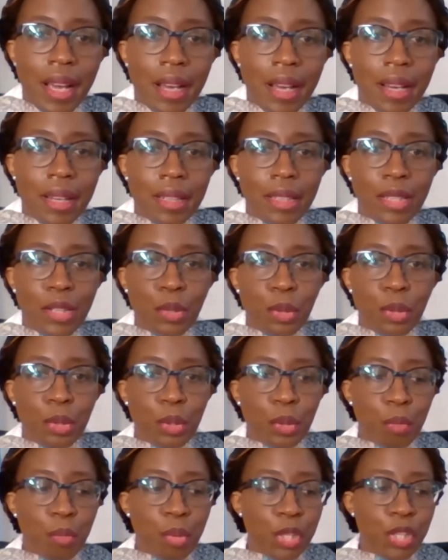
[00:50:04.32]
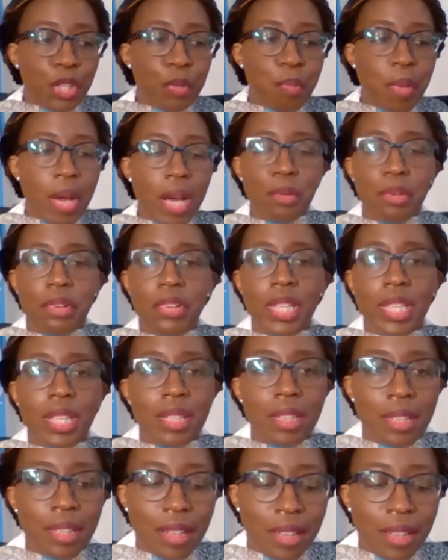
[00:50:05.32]
to push
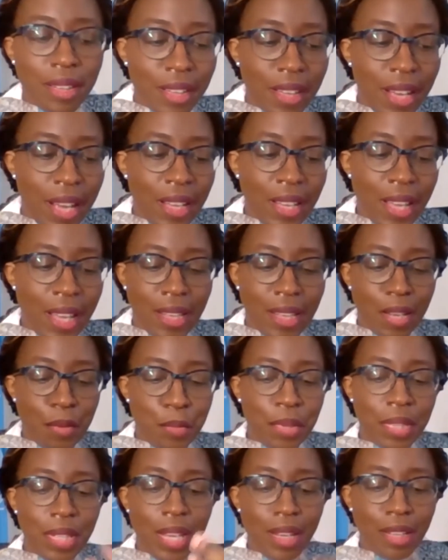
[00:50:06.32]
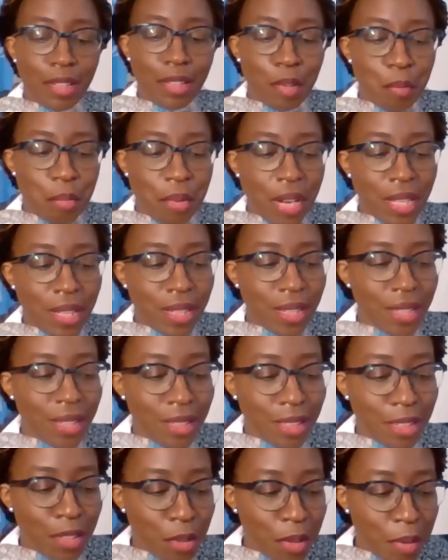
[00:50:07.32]
boundaries, as I was saying to the
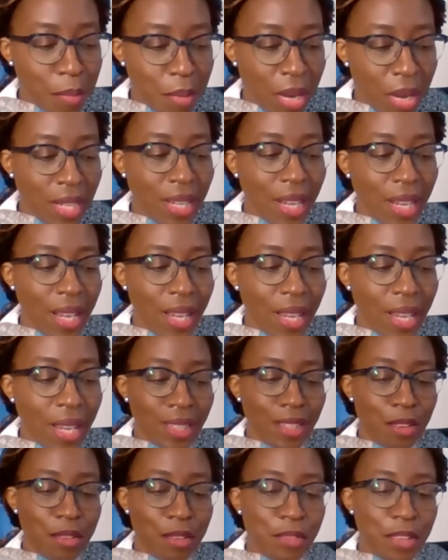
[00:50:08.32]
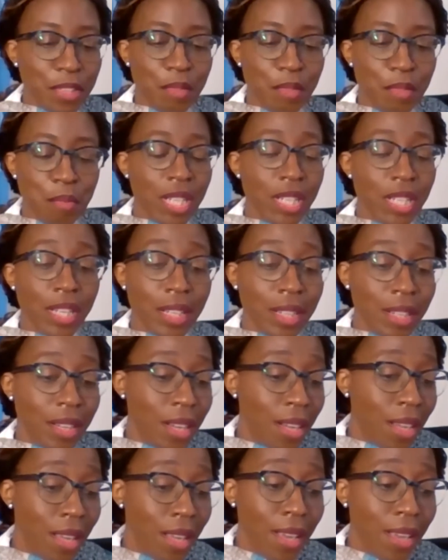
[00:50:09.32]
president, in my days at the University of Michigan,
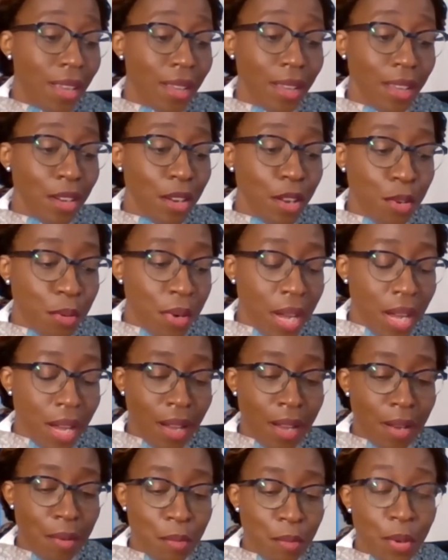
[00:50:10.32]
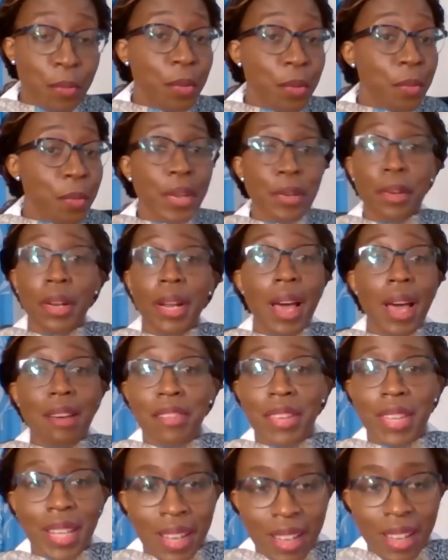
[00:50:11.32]
we were not
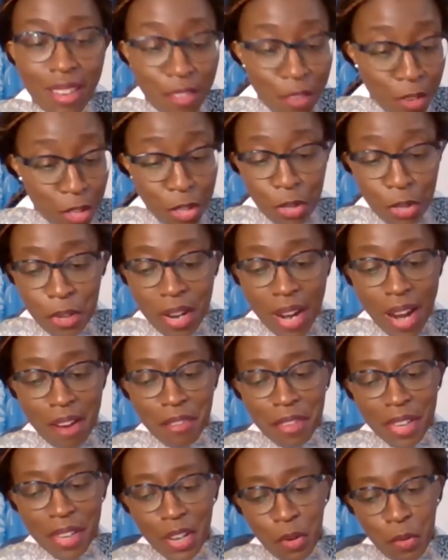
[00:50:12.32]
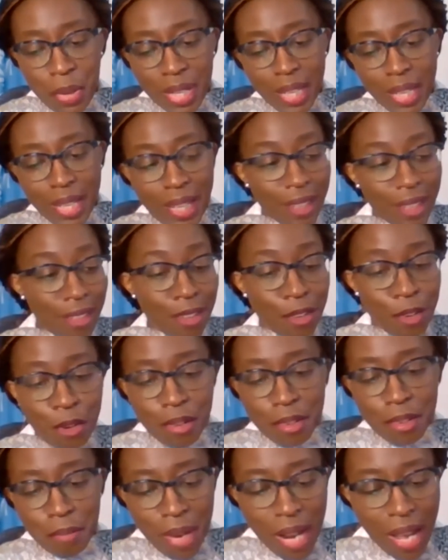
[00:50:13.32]
having, for sure, Africa Week, let
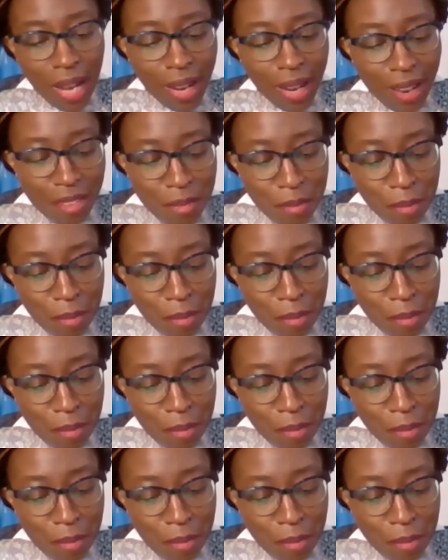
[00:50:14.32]
alone Black